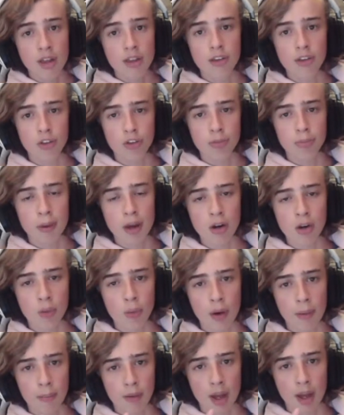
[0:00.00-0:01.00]
the Spedal
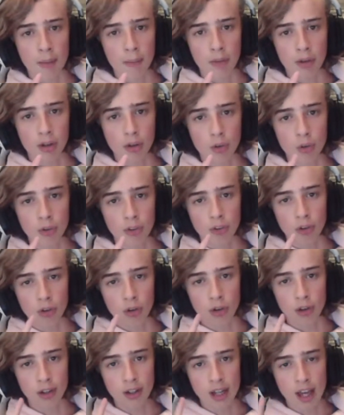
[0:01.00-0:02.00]
webcam can also
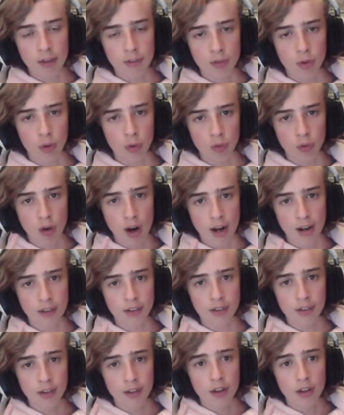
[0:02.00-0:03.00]
look left or right.